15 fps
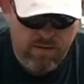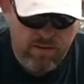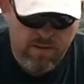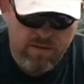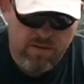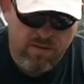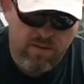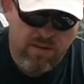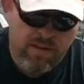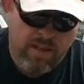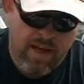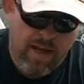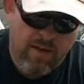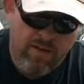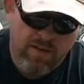And this will
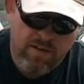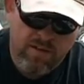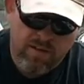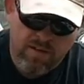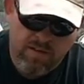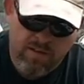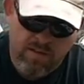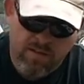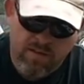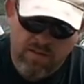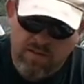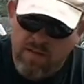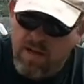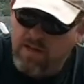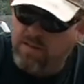allow you to
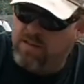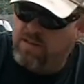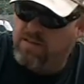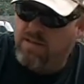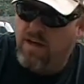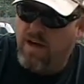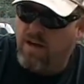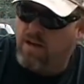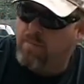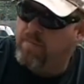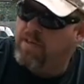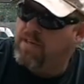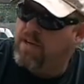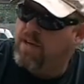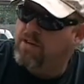slide this knot up
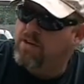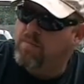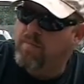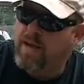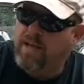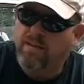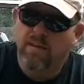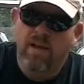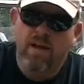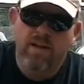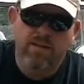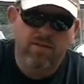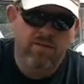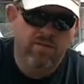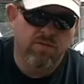and down your main
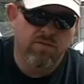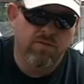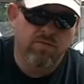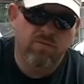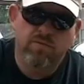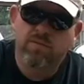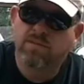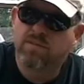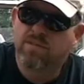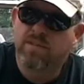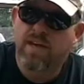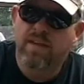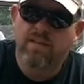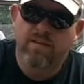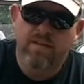line to
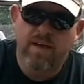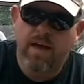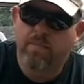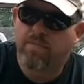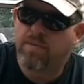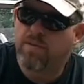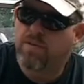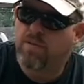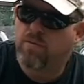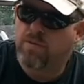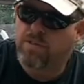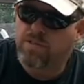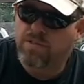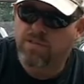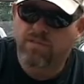set the depth that you
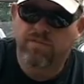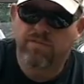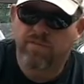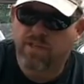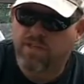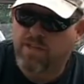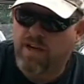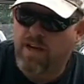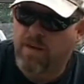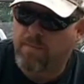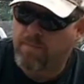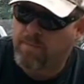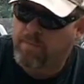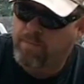wish to fish at.